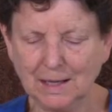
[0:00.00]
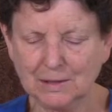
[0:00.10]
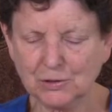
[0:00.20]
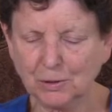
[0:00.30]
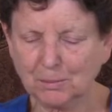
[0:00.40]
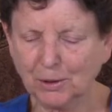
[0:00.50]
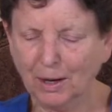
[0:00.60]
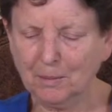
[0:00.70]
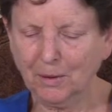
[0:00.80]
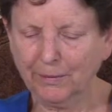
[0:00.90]
as our
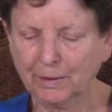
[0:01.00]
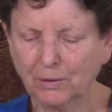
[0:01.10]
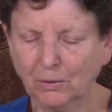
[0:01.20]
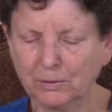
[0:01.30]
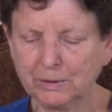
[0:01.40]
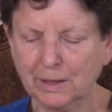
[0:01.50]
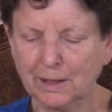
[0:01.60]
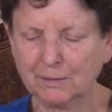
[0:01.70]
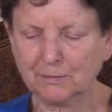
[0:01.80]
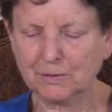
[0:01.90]
primary goal in
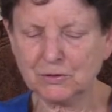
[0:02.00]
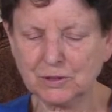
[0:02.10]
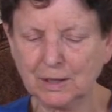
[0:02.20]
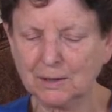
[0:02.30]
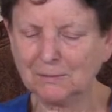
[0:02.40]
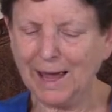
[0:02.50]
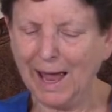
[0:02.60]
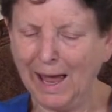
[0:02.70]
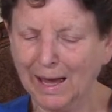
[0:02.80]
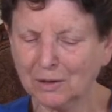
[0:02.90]
life the state of
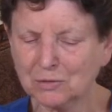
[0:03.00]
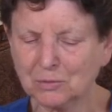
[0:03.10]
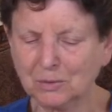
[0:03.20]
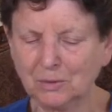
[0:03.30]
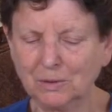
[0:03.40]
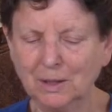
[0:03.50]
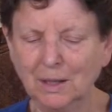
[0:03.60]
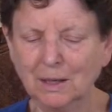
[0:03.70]
actual